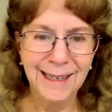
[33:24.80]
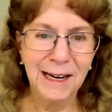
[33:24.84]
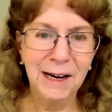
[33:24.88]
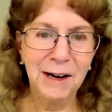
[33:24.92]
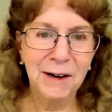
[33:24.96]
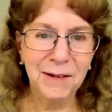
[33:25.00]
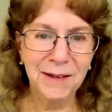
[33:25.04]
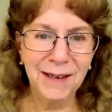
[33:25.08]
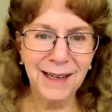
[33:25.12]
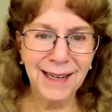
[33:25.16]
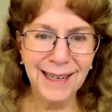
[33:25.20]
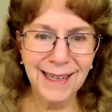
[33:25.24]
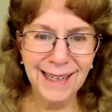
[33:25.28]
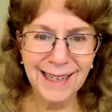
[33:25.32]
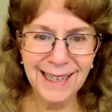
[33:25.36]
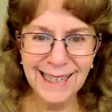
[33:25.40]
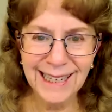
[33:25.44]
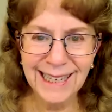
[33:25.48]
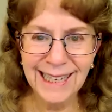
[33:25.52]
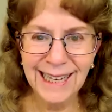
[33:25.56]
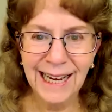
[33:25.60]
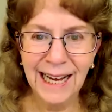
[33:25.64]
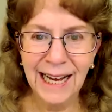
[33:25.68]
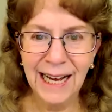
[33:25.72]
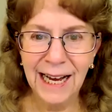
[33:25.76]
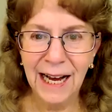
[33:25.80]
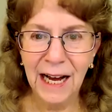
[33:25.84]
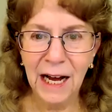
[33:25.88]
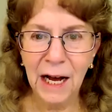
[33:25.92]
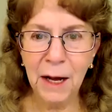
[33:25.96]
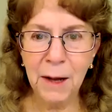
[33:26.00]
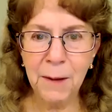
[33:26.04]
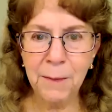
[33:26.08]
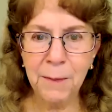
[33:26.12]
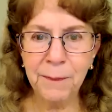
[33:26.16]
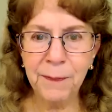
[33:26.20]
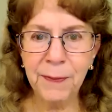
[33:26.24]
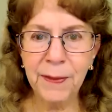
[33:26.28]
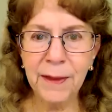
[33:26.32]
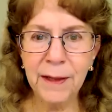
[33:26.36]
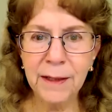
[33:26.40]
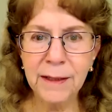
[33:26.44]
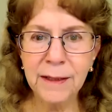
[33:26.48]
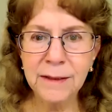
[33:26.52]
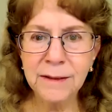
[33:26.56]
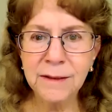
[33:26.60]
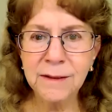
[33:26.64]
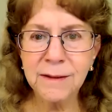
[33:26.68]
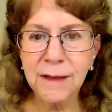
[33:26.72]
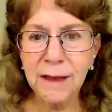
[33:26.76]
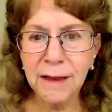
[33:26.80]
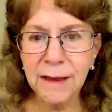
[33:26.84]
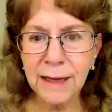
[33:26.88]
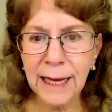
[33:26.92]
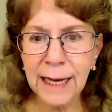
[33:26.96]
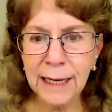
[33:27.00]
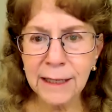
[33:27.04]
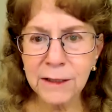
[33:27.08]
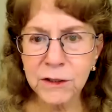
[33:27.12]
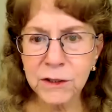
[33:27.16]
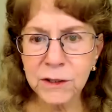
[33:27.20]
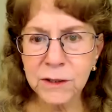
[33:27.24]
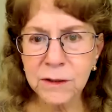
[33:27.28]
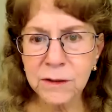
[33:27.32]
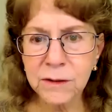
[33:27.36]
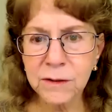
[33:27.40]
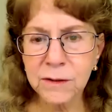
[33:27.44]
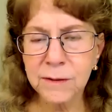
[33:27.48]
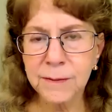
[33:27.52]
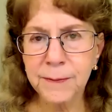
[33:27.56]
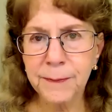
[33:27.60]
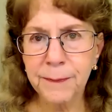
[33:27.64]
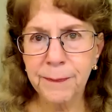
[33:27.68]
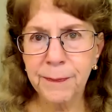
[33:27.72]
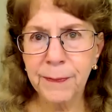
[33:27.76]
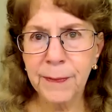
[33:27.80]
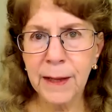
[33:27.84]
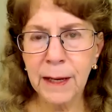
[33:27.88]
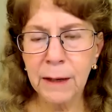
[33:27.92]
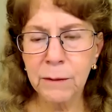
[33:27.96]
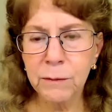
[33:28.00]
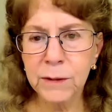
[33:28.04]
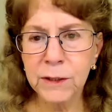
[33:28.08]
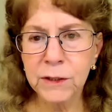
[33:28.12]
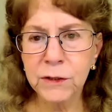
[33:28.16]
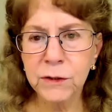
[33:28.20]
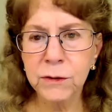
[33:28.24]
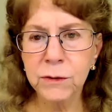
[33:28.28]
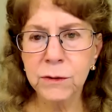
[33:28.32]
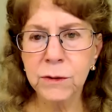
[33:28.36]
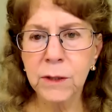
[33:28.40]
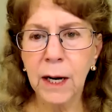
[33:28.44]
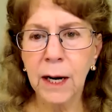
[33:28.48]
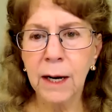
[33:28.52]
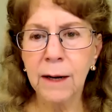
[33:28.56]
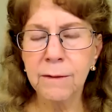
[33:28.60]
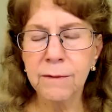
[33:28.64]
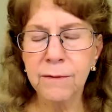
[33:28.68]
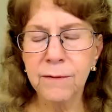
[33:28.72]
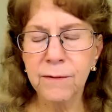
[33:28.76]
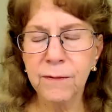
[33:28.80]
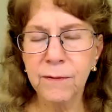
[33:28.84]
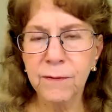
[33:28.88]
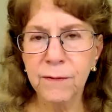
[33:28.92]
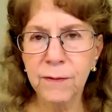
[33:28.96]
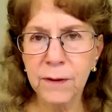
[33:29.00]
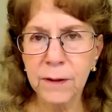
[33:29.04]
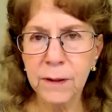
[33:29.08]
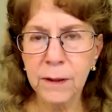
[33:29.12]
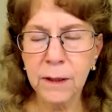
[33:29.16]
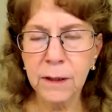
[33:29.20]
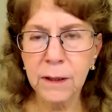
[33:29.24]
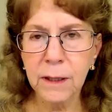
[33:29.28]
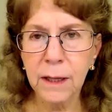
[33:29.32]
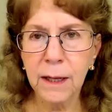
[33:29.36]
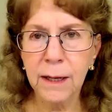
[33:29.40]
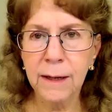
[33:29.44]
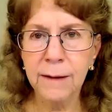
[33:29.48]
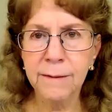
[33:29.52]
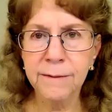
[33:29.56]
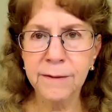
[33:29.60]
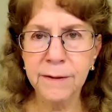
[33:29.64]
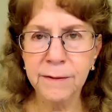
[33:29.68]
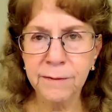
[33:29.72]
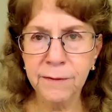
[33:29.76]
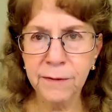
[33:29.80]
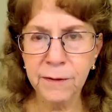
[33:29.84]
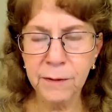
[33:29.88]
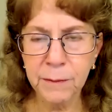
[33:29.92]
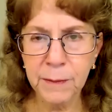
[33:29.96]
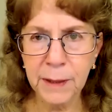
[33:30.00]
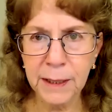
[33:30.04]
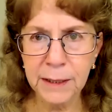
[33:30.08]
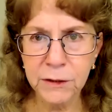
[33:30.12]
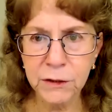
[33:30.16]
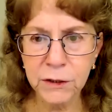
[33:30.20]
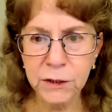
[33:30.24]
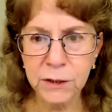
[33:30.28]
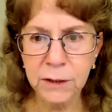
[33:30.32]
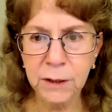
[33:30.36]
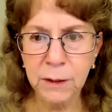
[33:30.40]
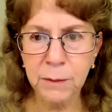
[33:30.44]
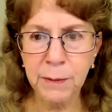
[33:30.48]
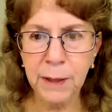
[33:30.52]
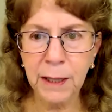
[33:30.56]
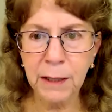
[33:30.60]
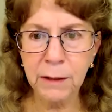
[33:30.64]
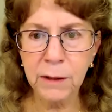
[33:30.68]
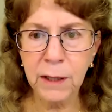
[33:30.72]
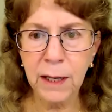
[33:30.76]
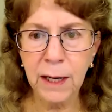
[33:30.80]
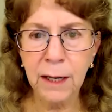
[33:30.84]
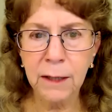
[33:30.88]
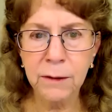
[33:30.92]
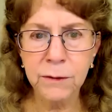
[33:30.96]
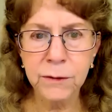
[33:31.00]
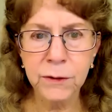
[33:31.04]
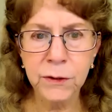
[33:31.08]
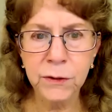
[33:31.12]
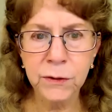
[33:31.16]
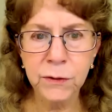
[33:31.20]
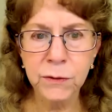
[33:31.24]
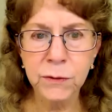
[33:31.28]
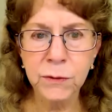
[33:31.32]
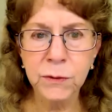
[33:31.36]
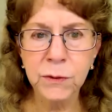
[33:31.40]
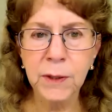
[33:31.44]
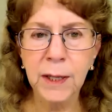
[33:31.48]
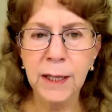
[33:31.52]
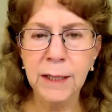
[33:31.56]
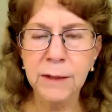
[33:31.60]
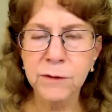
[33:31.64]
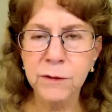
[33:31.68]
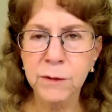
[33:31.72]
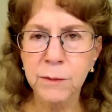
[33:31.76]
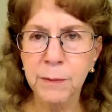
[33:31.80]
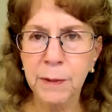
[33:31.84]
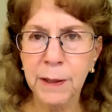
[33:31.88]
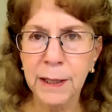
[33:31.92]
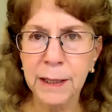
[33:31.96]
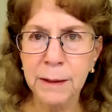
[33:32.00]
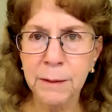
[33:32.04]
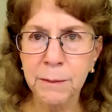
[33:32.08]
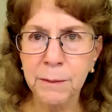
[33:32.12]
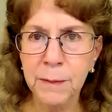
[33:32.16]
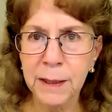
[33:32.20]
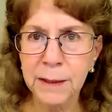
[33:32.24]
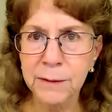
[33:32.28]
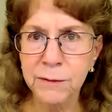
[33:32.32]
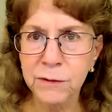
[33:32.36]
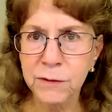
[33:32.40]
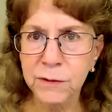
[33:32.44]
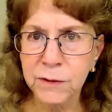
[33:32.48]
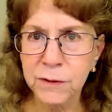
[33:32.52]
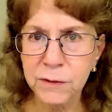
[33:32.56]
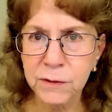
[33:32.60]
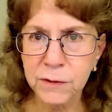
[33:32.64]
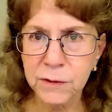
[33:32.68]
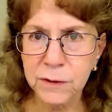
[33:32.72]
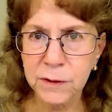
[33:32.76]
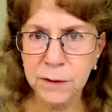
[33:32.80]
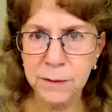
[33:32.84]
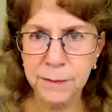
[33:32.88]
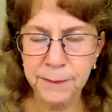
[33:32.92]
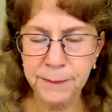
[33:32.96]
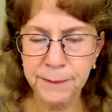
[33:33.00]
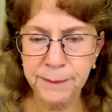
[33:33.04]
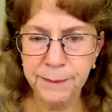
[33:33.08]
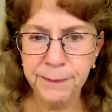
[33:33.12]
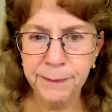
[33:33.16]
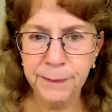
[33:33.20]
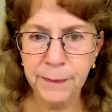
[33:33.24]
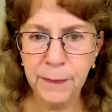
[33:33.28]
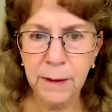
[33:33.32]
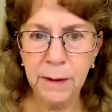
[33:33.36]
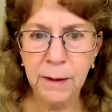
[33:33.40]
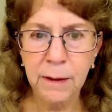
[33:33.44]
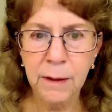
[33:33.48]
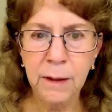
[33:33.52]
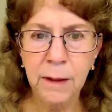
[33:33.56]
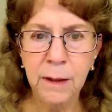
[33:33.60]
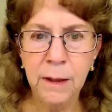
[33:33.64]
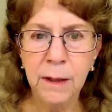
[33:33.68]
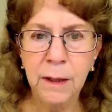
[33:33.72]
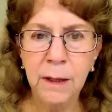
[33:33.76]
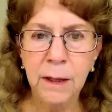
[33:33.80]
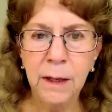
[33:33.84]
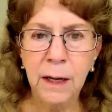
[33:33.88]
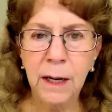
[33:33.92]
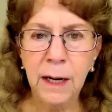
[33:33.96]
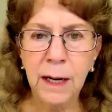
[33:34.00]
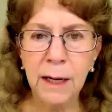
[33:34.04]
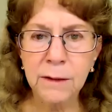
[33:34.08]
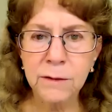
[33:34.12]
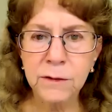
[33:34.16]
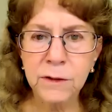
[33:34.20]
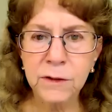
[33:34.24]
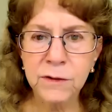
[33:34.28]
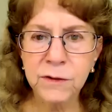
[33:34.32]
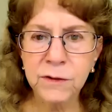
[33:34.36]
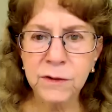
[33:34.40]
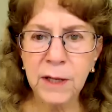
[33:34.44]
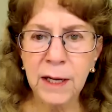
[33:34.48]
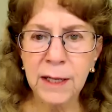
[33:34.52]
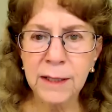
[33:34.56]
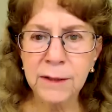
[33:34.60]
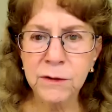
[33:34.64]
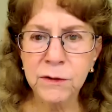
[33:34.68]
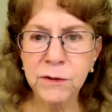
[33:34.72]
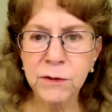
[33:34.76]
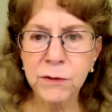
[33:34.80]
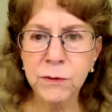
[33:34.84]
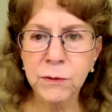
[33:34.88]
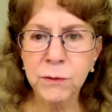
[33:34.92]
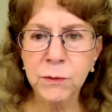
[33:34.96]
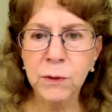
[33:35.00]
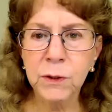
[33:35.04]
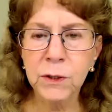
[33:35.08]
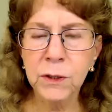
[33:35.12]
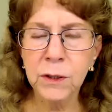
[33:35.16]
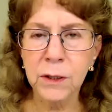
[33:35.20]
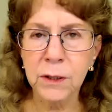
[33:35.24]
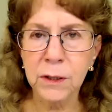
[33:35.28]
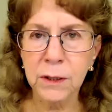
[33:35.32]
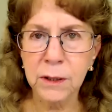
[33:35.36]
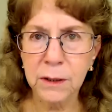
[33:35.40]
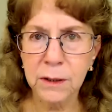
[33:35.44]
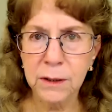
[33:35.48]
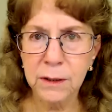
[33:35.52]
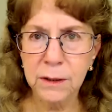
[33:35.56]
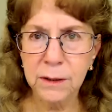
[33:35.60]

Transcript: Okay, these lectures that we do are full of information about how you as a body-mind system are designed to work